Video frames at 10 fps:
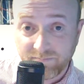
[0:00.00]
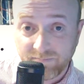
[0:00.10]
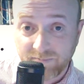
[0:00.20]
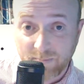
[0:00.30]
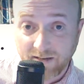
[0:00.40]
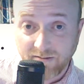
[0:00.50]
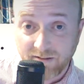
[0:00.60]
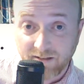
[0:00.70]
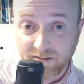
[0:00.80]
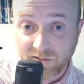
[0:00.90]
the main
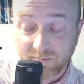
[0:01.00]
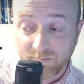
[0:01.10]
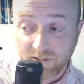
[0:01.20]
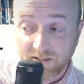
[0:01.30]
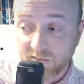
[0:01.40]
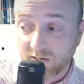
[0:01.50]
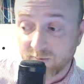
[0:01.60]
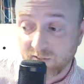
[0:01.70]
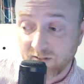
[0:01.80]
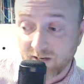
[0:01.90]
things, because I
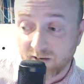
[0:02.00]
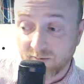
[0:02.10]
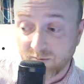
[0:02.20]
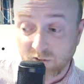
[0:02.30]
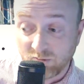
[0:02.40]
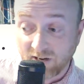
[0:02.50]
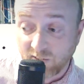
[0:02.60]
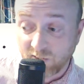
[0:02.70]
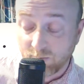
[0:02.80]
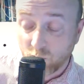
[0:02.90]
just raised
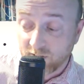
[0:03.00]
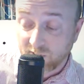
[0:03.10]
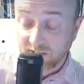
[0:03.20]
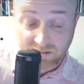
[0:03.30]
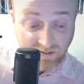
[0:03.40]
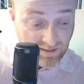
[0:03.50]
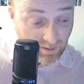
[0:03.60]
the point and said, look, you know,